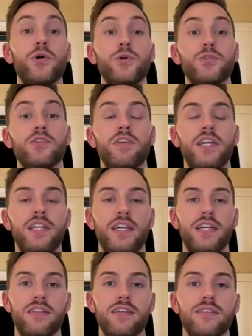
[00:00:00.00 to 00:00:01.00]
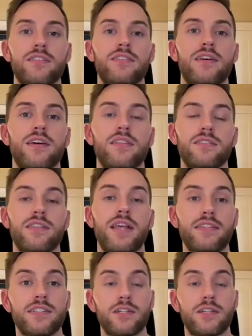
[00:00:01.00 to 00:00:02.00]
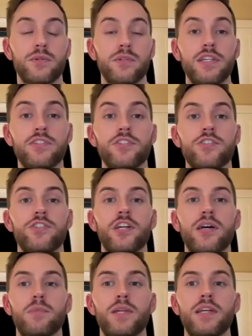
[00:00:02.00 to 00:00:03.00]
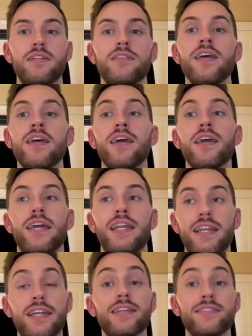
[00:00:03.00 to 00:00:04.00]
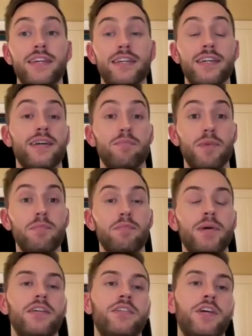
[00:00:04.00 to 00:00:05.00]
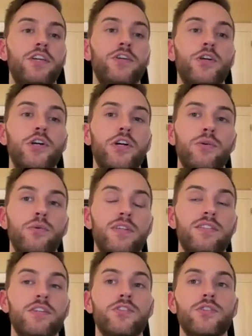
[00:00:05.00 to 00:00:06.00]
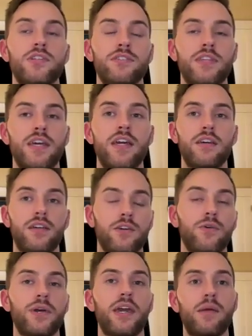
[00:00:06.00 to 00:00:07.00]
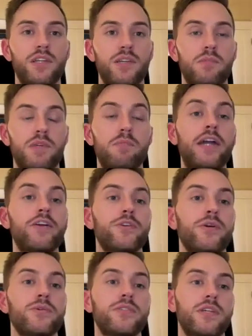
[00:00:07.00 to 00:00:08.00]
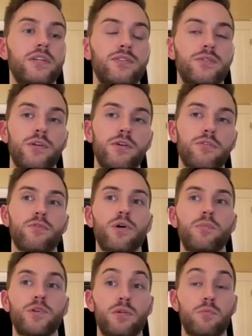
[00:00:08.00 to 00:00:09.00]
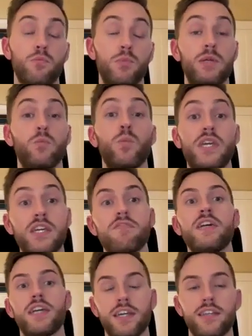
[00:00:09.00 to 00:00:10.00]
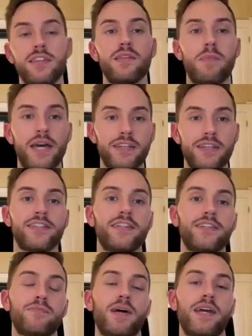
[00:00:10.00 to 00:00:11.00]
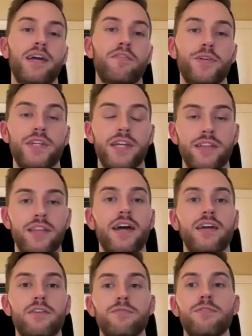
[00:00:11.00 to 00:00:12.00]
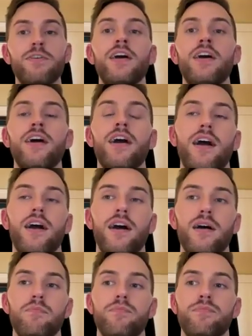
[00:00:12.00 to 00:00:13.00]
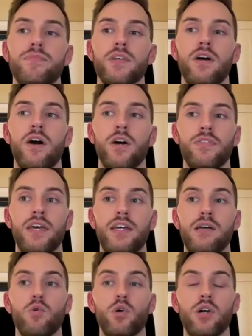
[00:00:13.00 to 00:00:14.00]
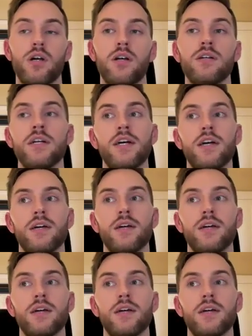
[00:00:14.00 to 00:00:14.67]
cultivating this lasting relationship. And it is like a commitment. Like you're essentially saying like, okay, I'm going to be microdosing, so therefore I'm going to be weaving in the medicine into my everyday life on like a more